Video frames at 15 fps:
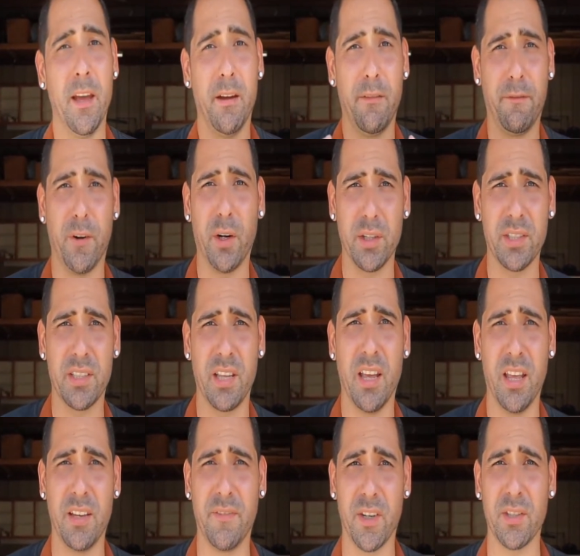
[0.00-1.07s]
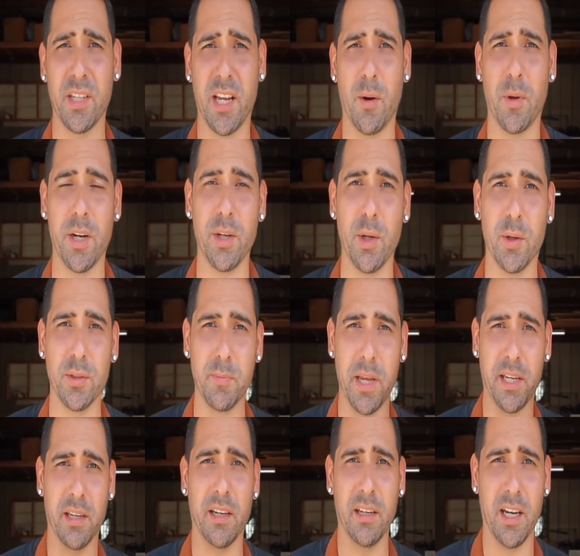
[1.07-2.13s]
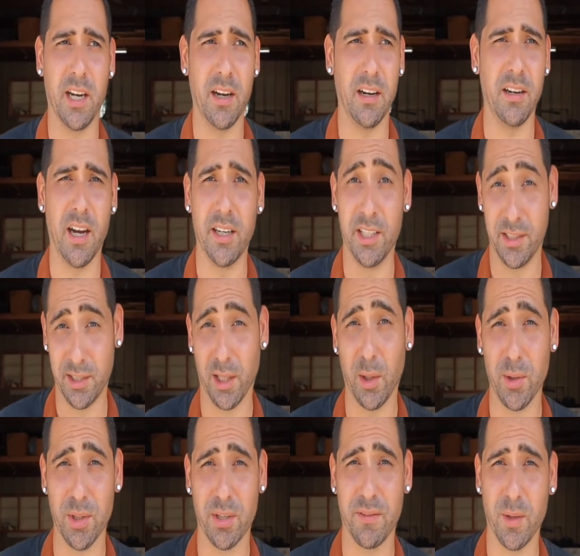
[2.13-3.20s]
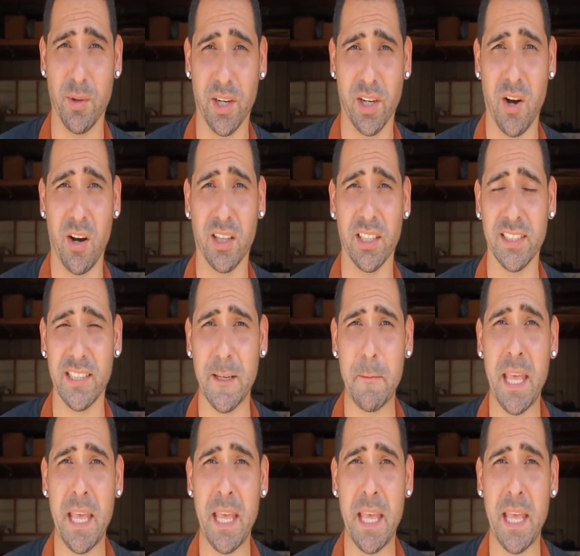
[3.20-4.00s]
First, first thing I wanna do is make a, uh, a disclosure if you wanna call it.